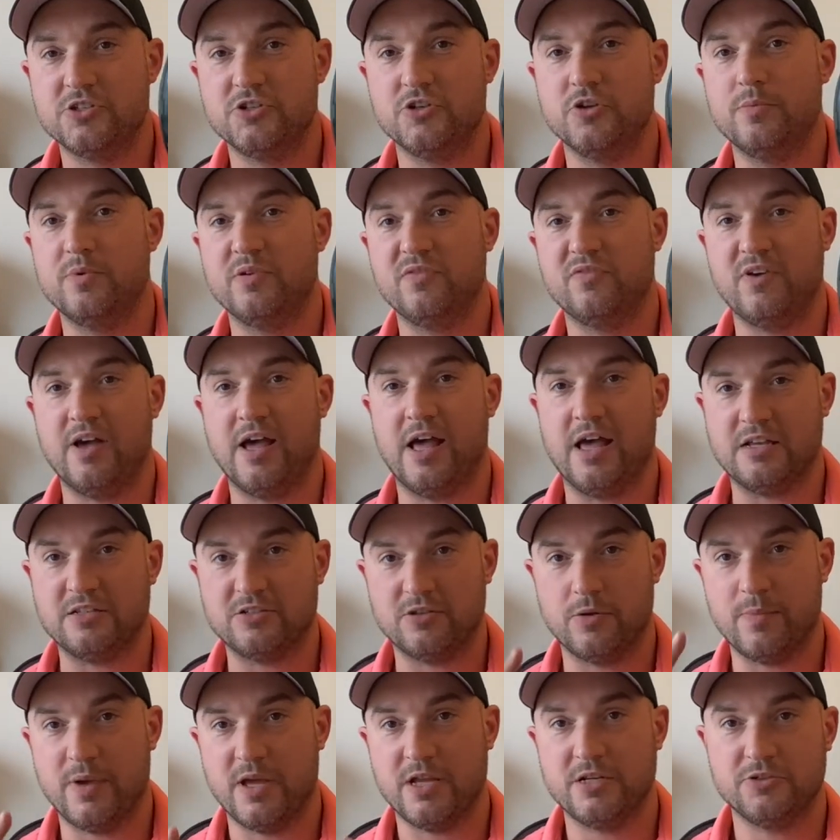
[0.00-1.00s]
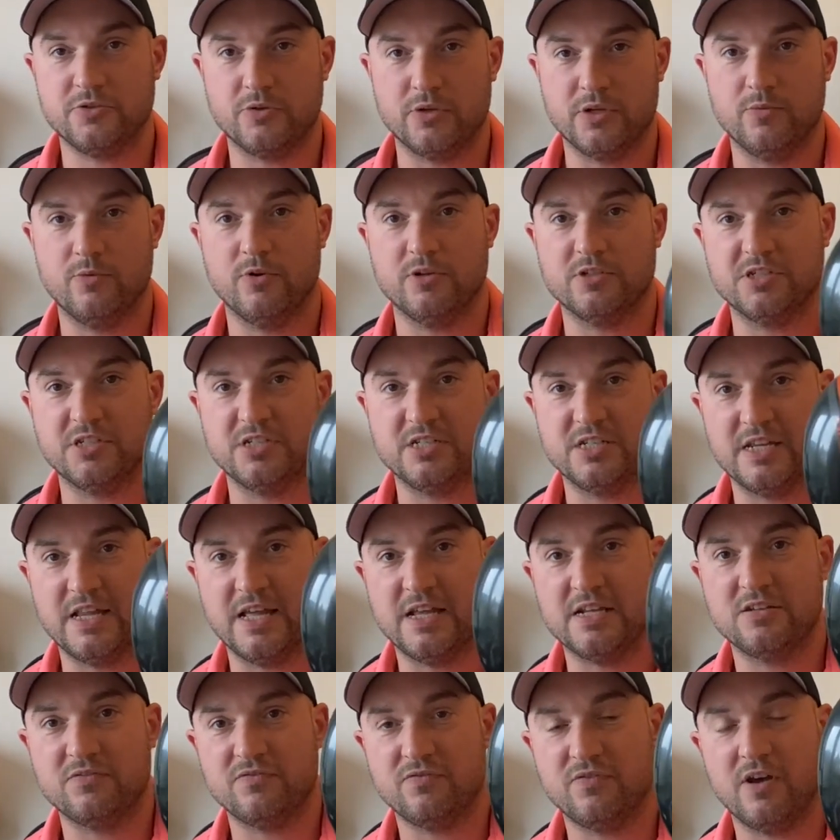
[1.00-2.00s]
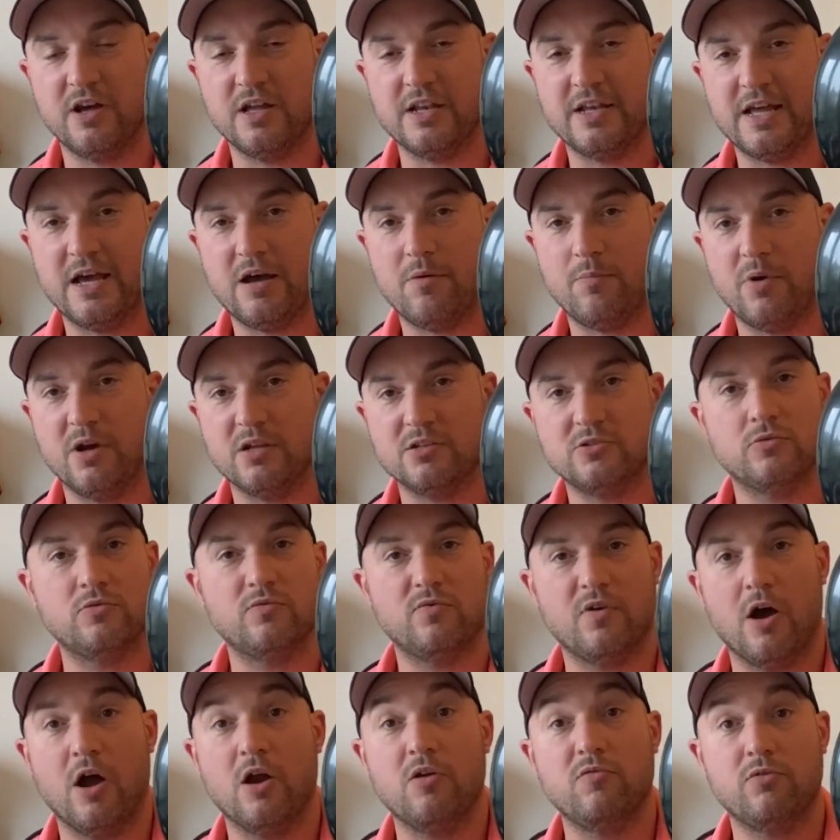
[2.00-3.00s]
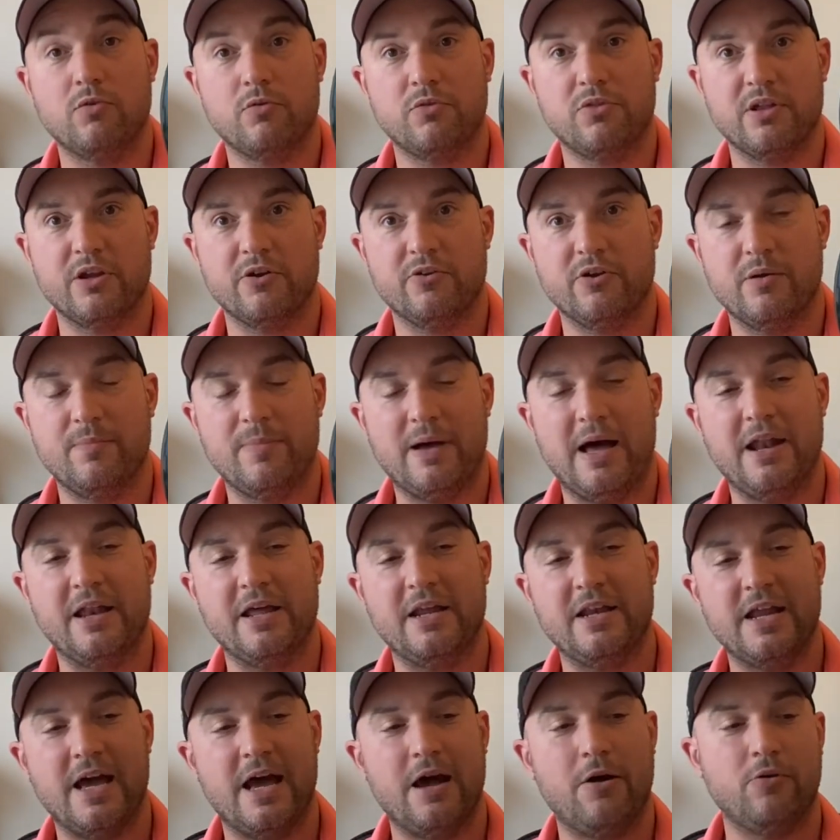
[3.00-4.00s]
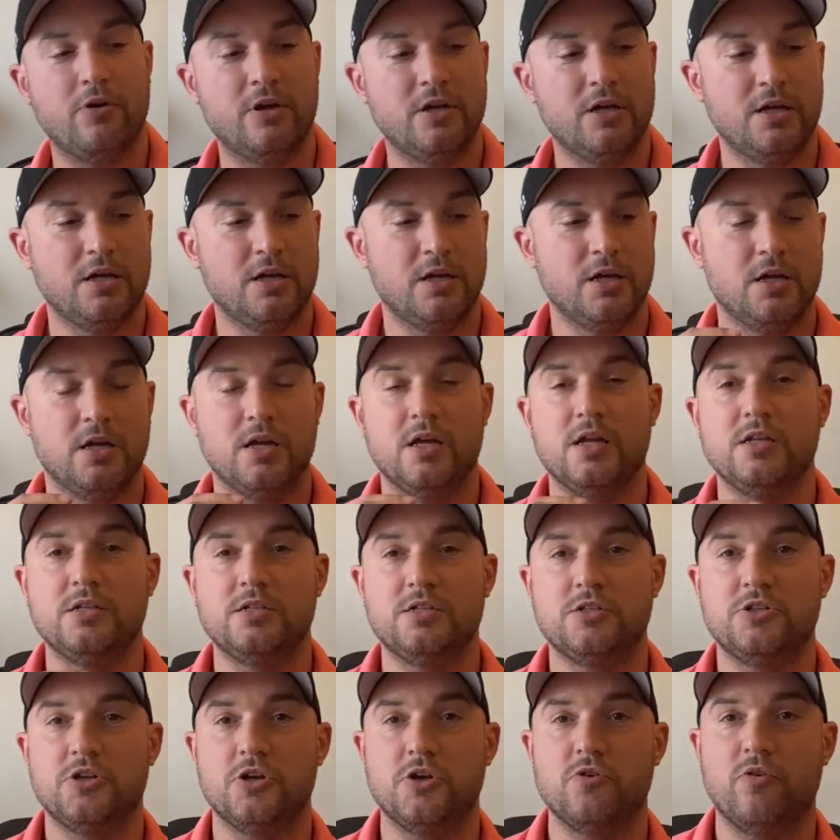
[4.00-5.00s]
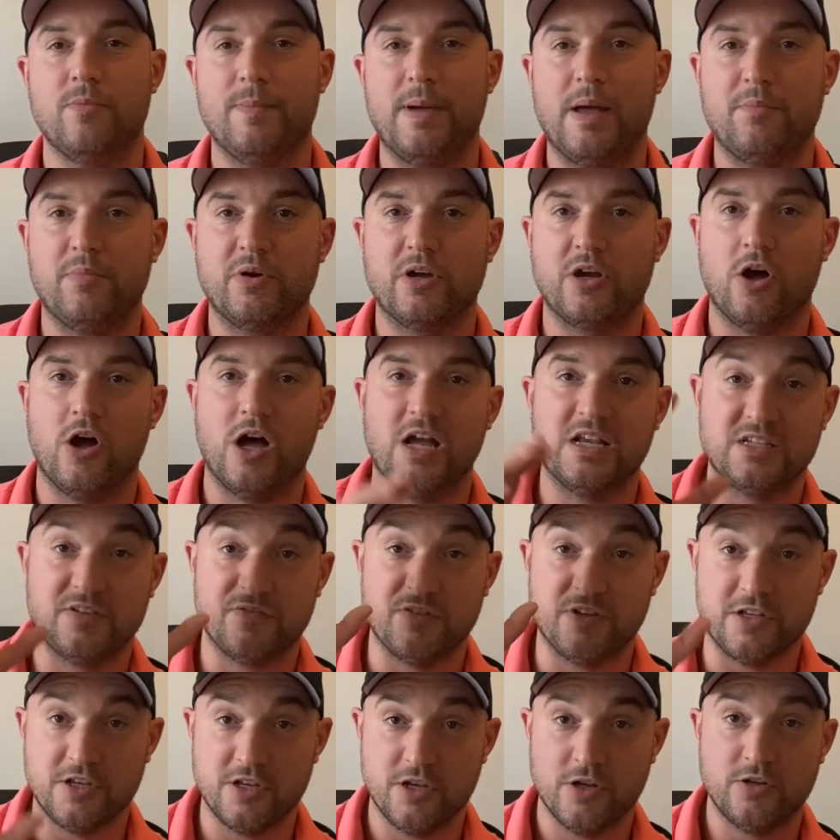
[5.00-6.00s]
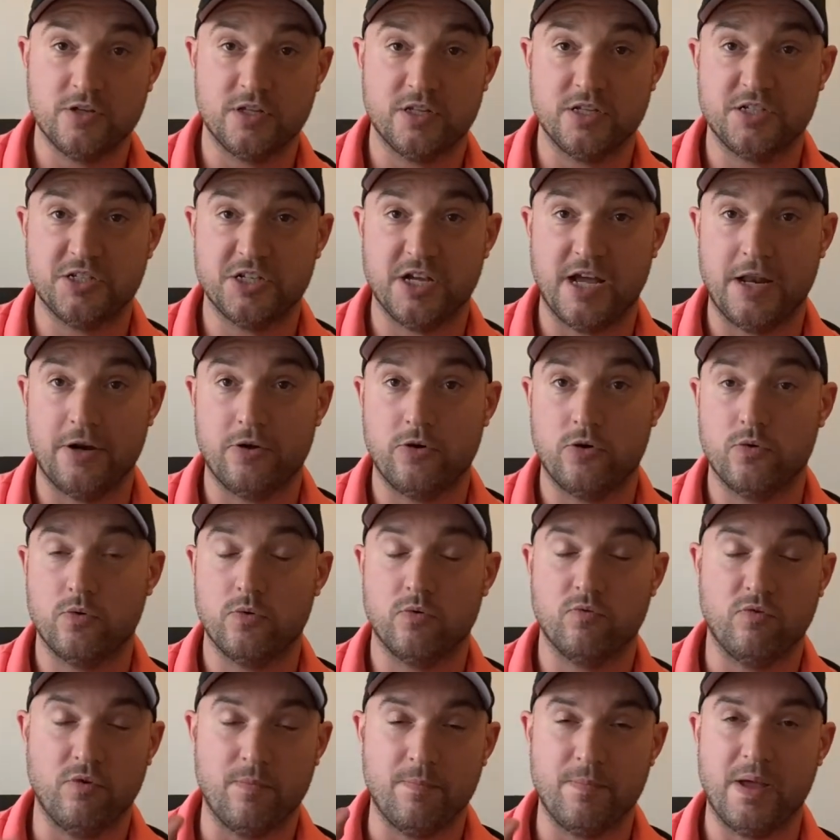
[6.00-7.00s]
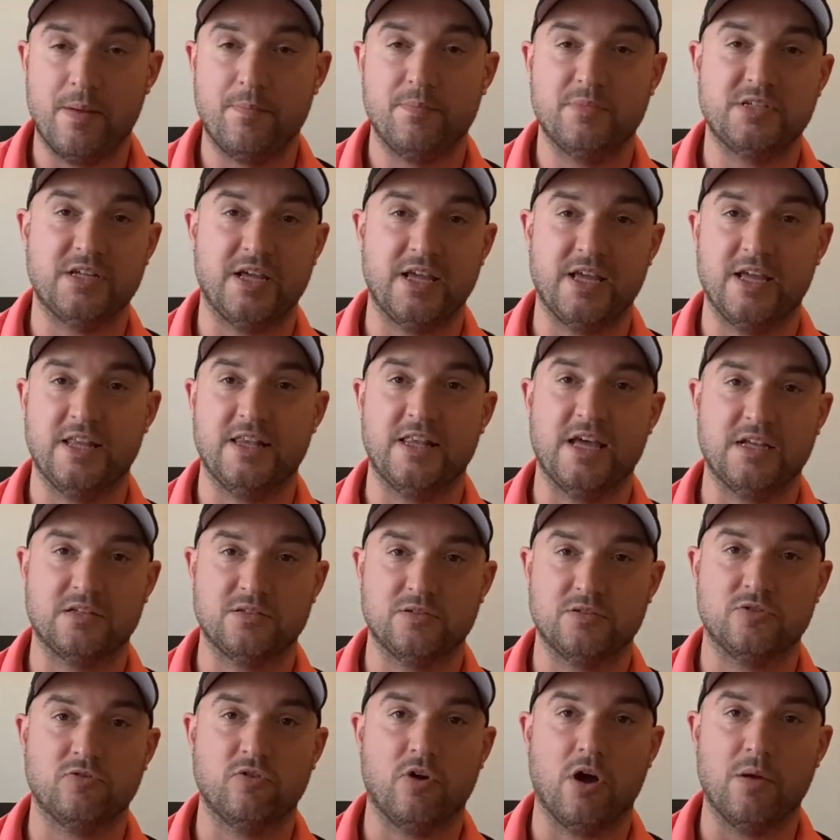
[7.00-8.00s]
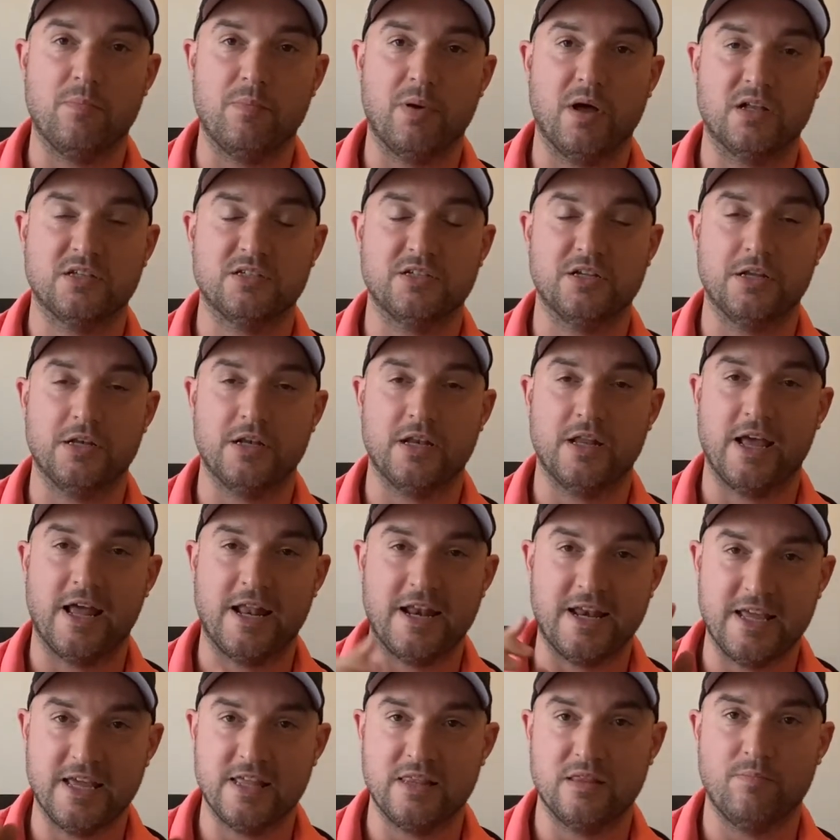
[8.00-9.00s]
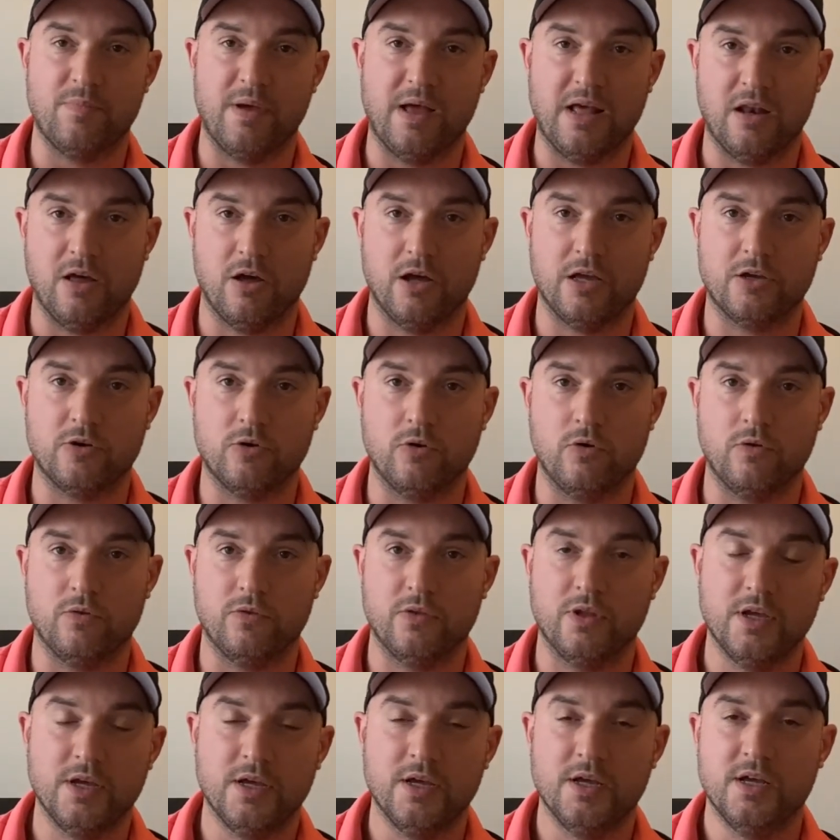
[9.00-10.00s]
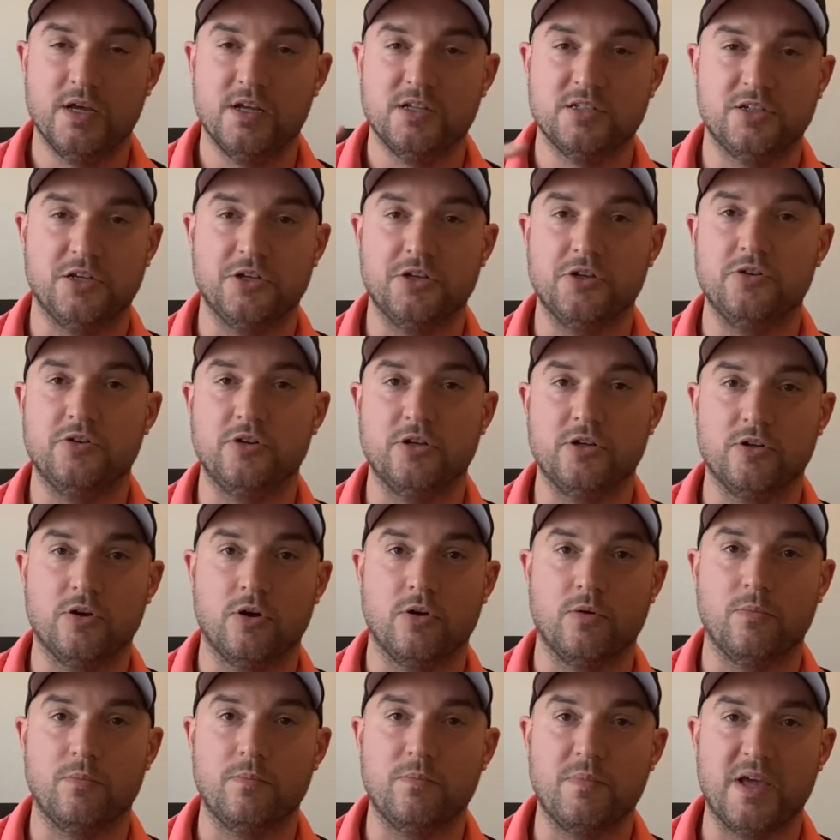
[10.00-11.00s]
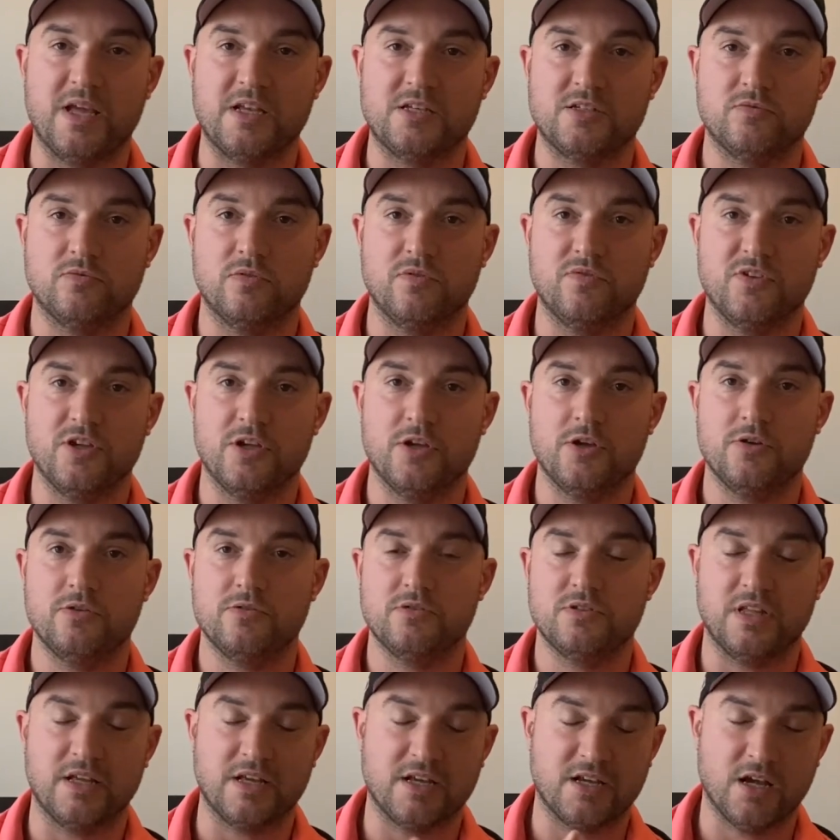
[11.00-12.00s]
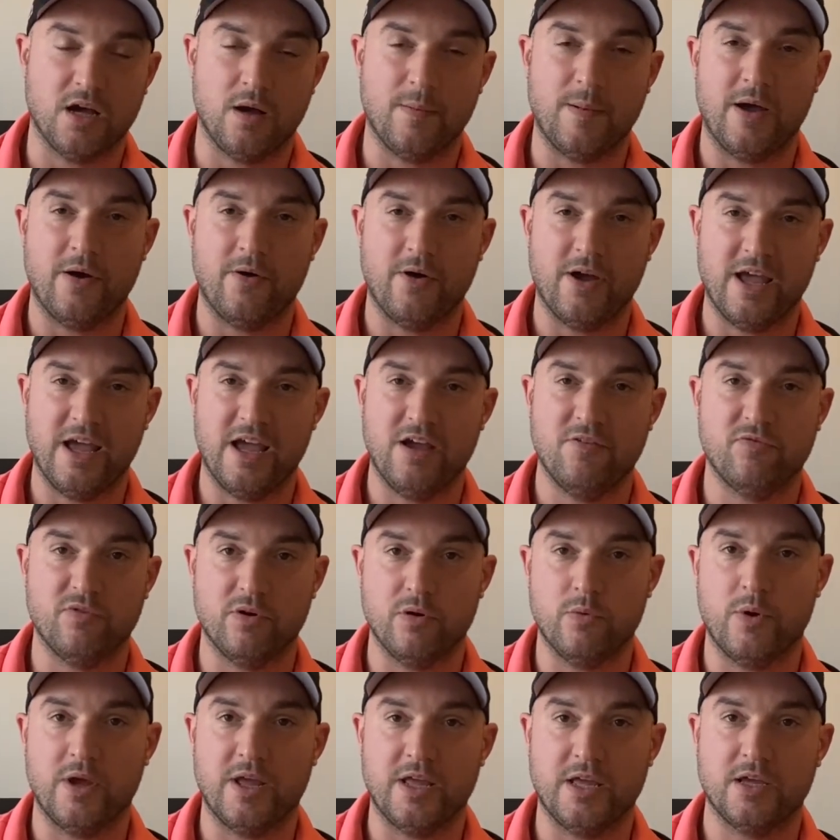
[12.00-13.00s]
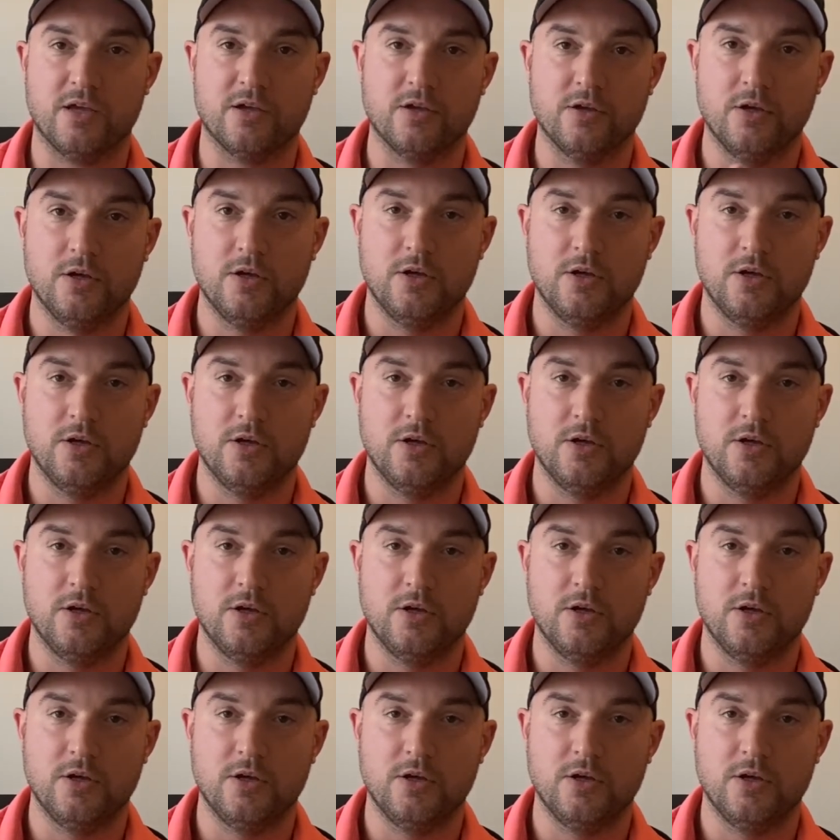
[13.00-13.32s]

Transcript: to be fair. So make sure you're watching to the end to find out my sort of overall theory about it. Now, do remember, guys, if you're new to the channel, remember to hit that subscribe button and hit the bell icon so you do not miss reviews that come out every week